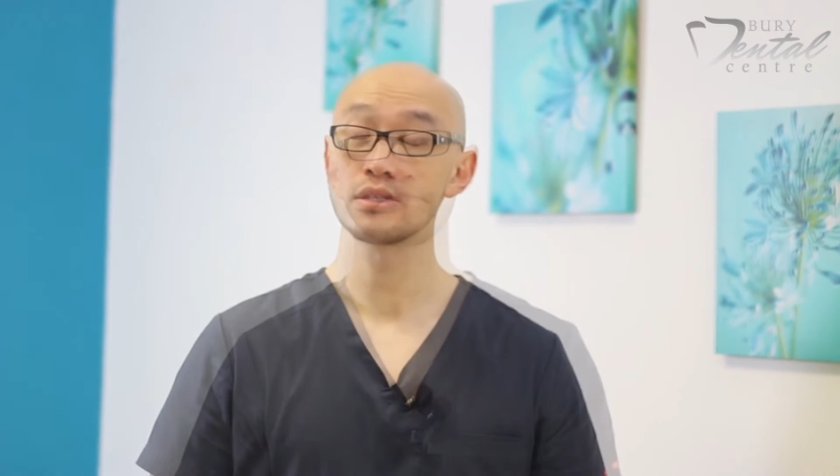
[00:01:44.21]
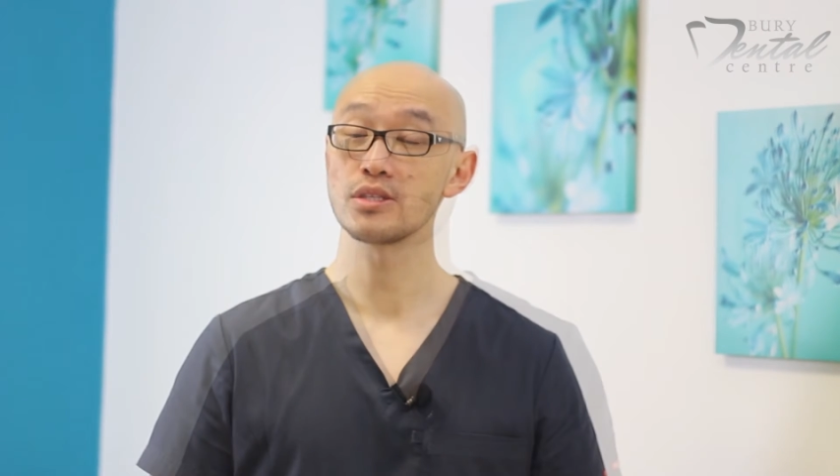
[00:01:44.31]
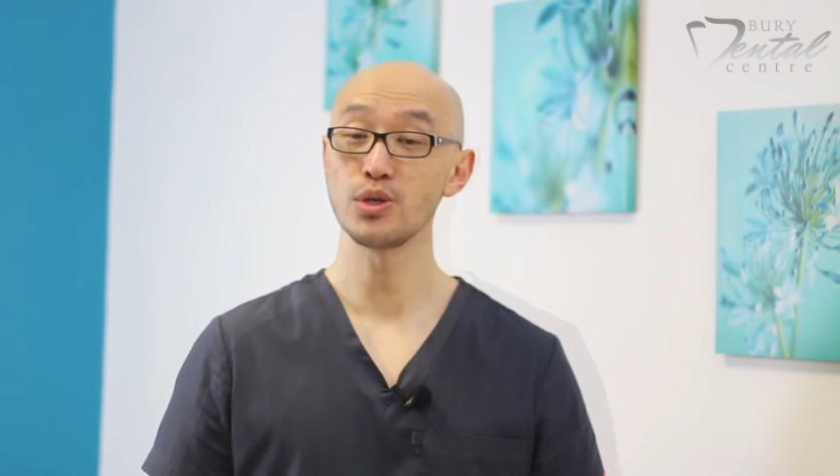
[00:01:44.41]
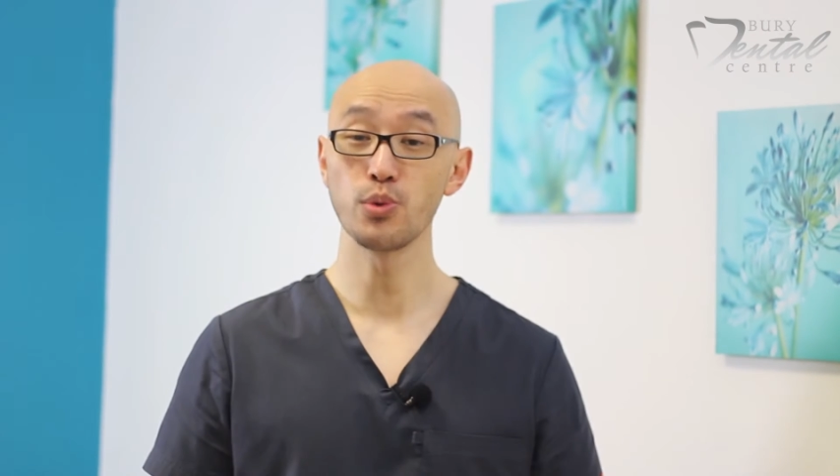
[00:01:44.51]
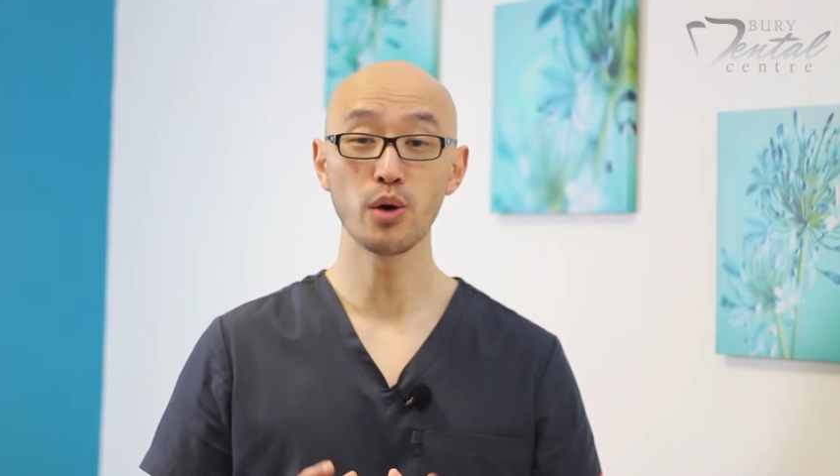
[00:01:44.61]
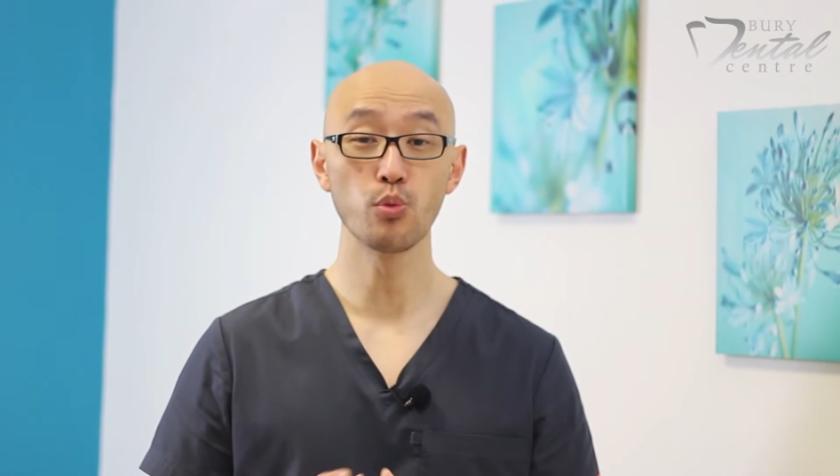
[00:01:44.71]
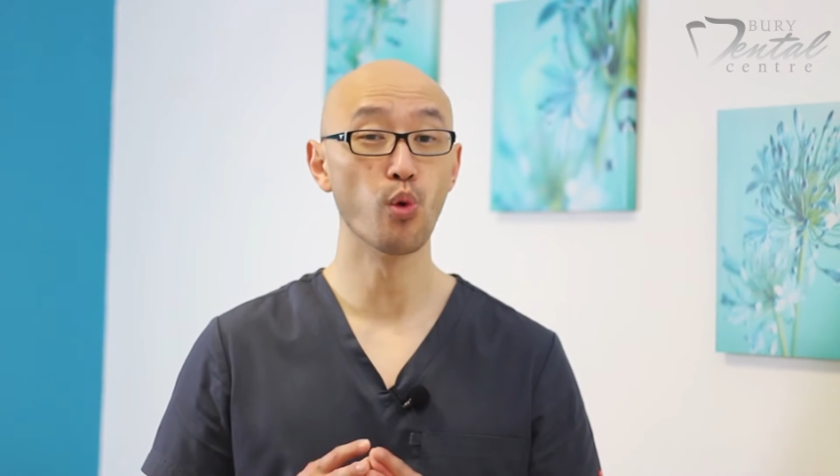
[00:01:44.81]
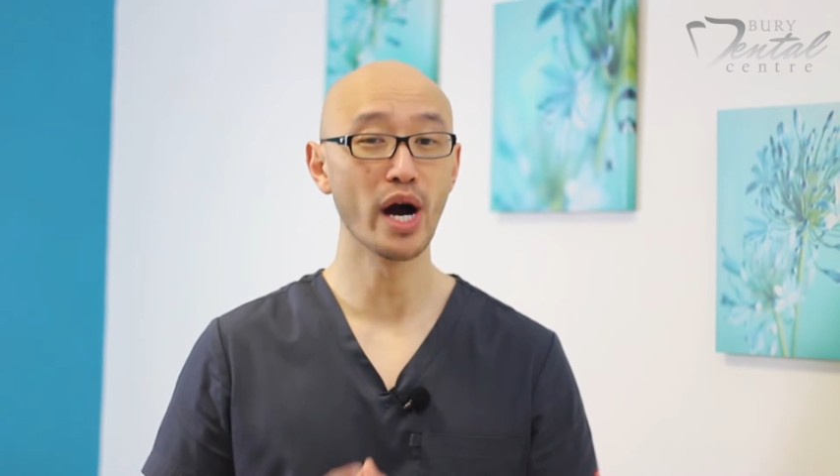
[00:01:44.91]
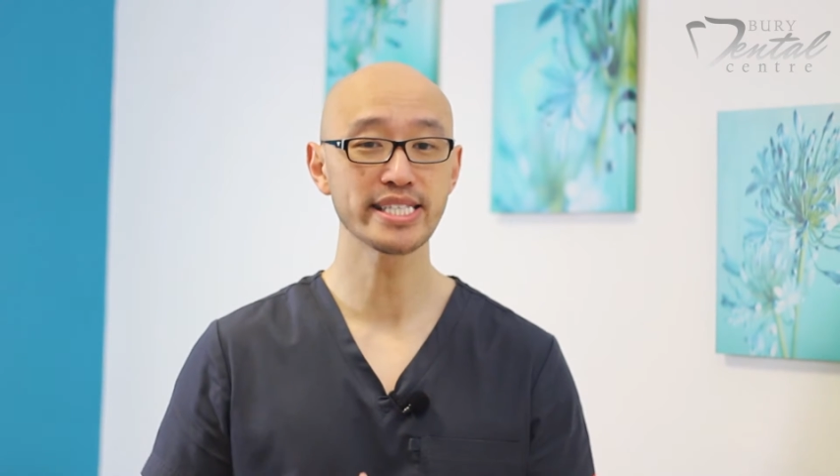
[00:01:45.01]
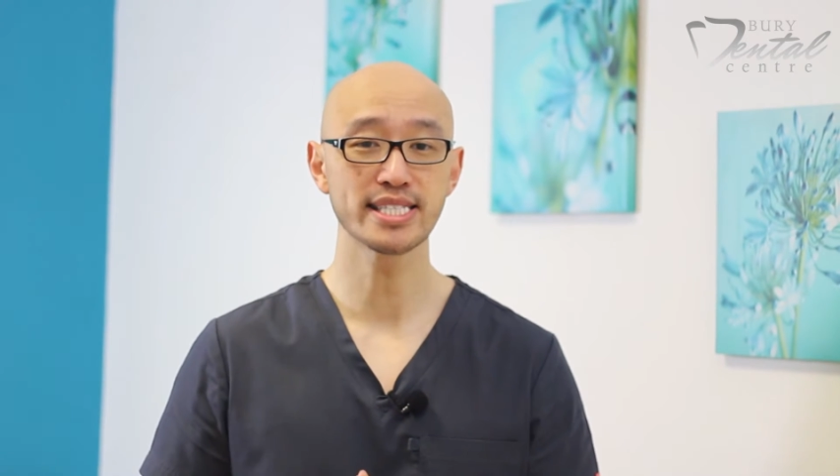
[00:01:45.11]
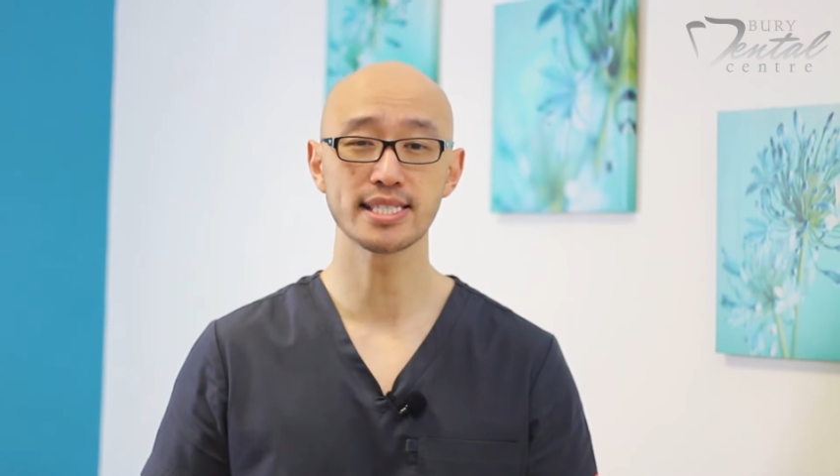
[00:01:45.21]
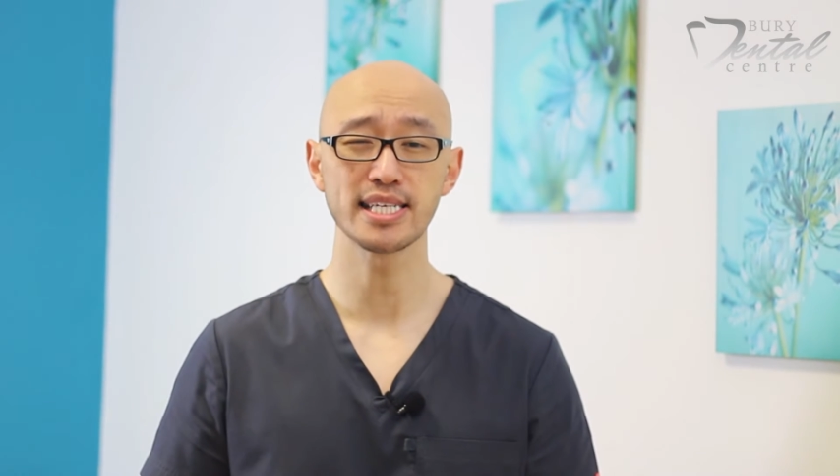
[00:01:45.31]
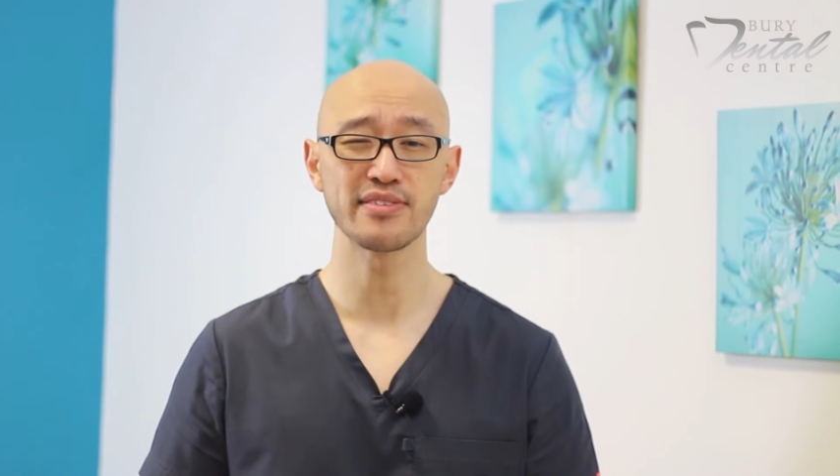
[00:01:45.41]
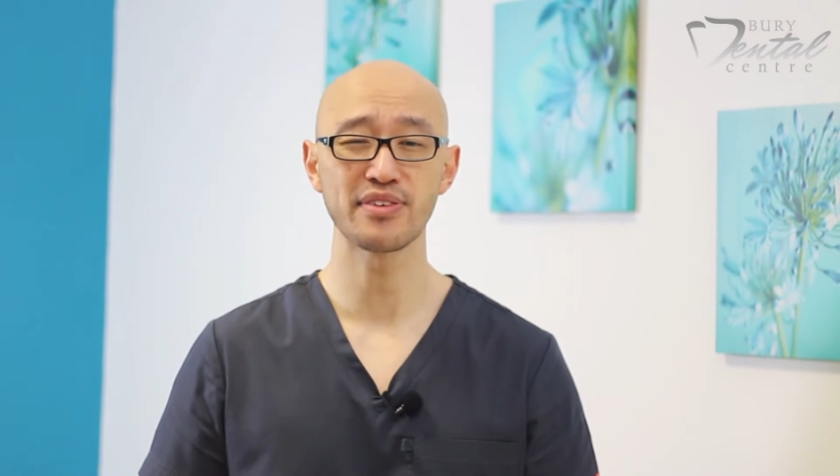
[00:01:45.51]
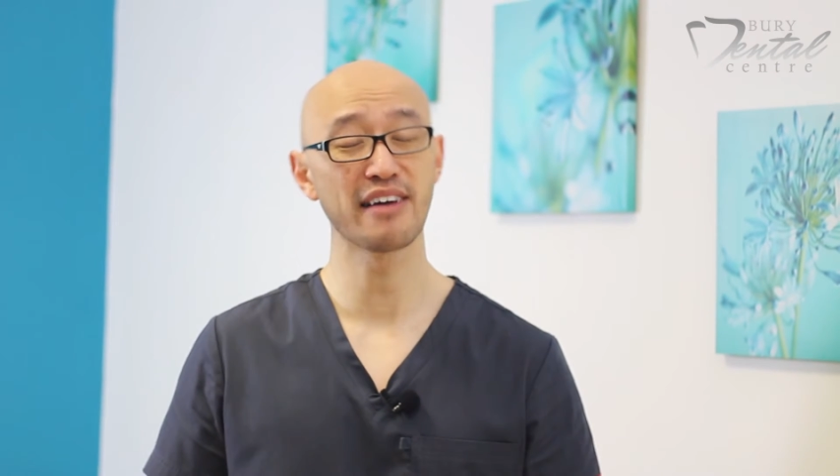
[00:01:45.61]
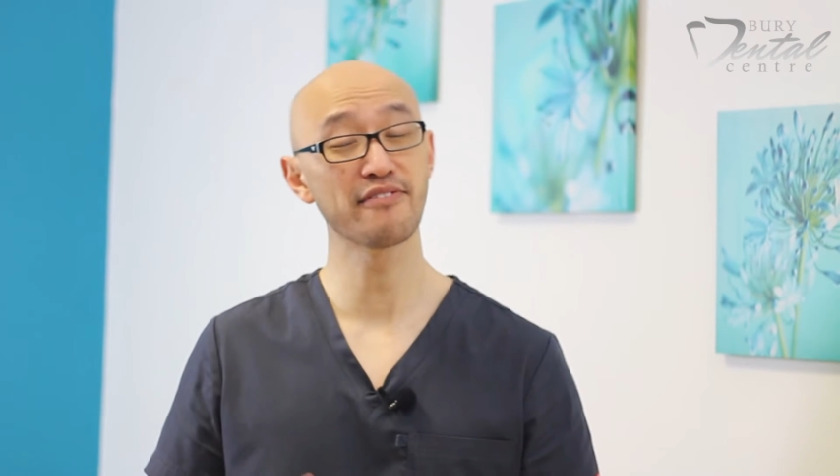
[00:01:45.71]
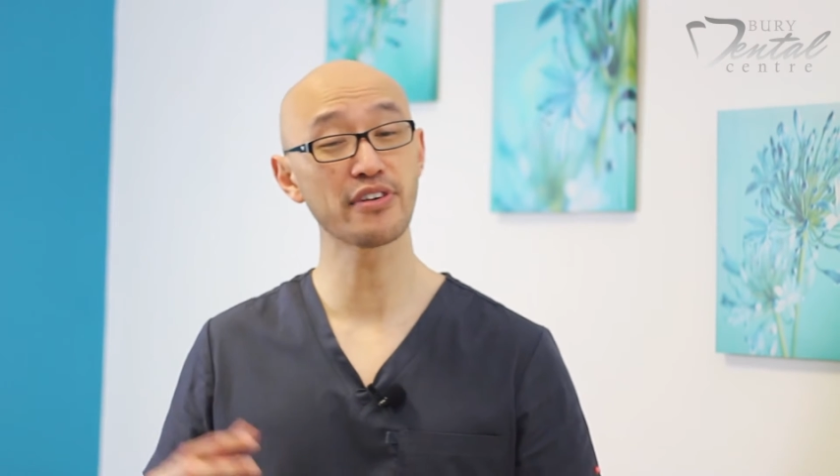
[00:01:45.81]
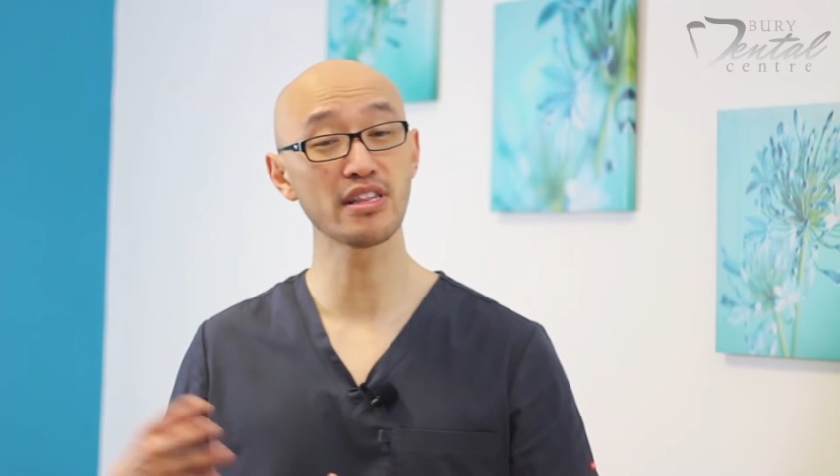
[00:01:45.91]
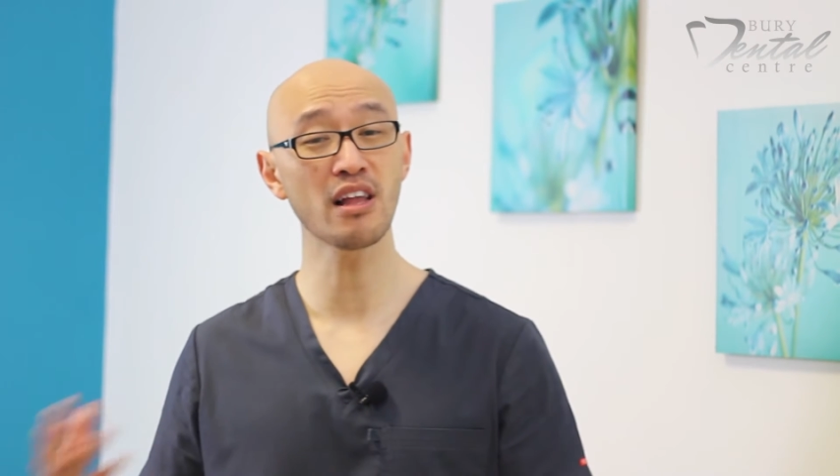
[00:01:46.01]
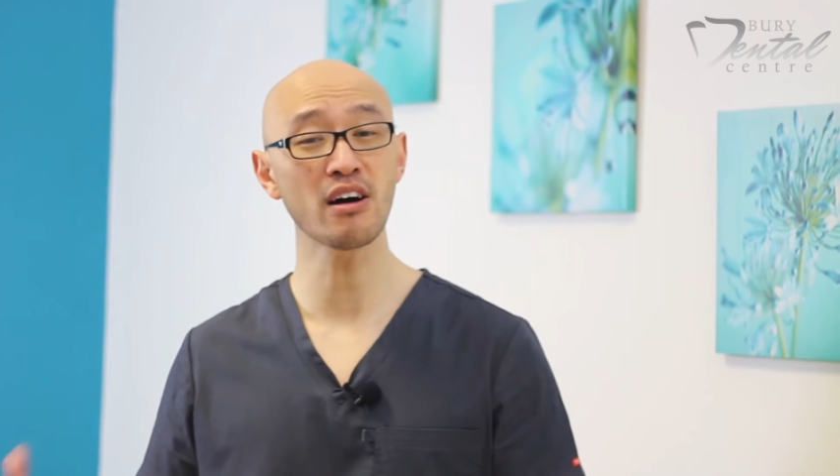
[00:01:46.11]
Do you want whiter teeth and
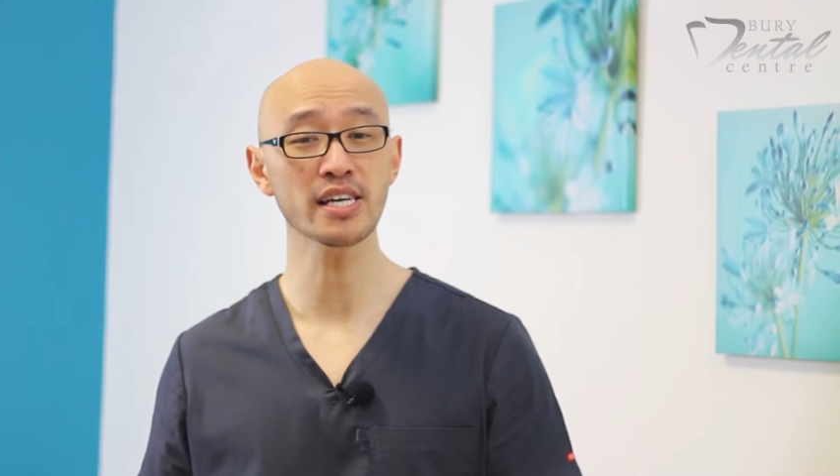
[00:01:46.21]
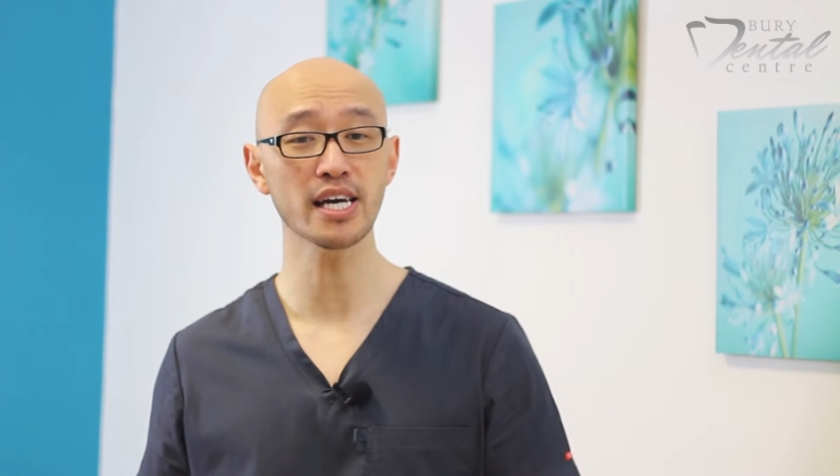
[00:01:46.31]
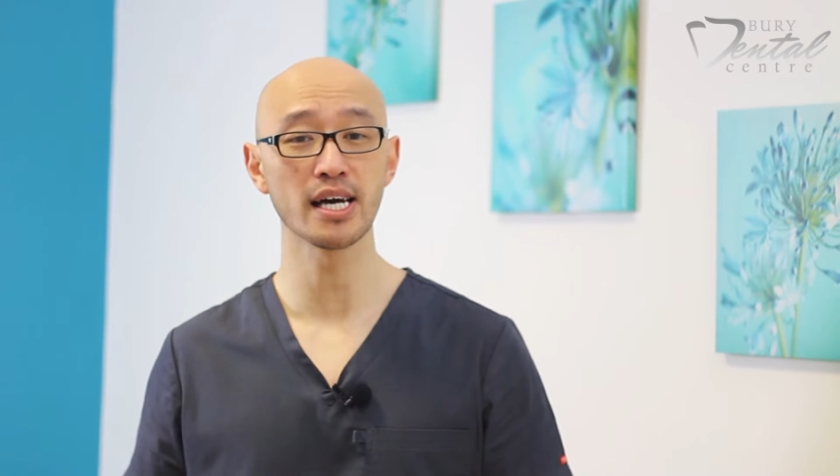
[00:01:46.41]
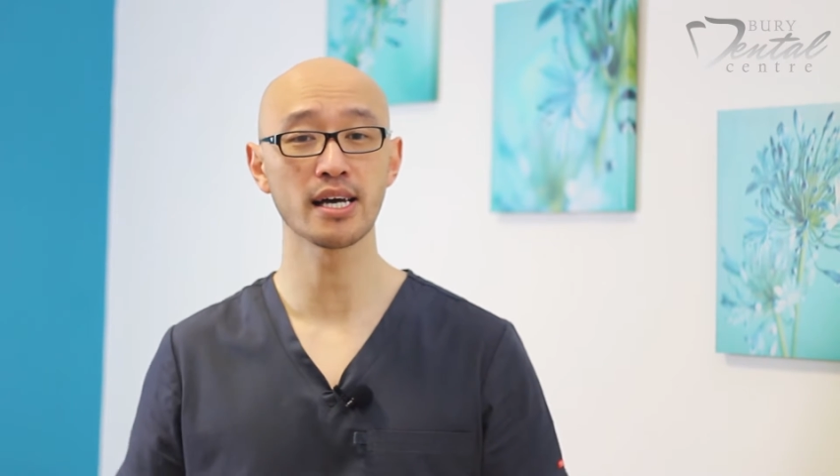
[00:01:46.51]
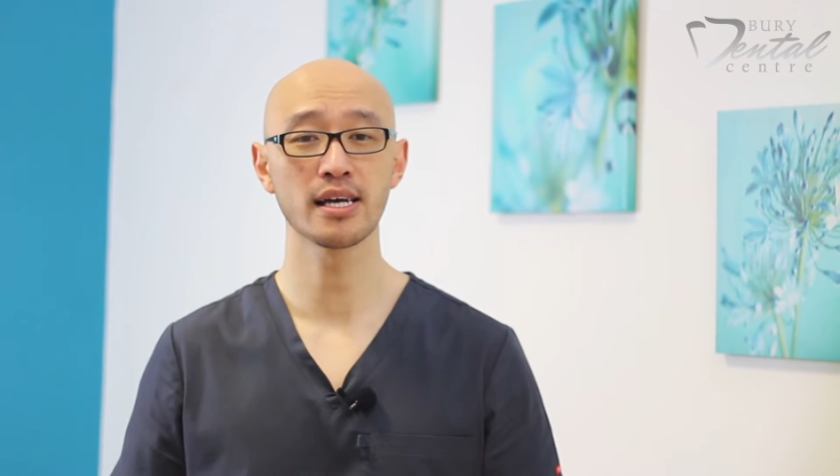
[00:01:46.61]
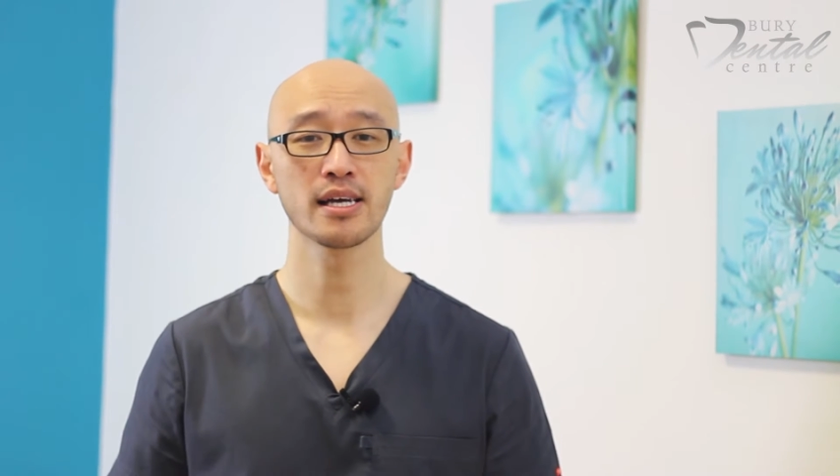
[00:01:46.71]
for longer?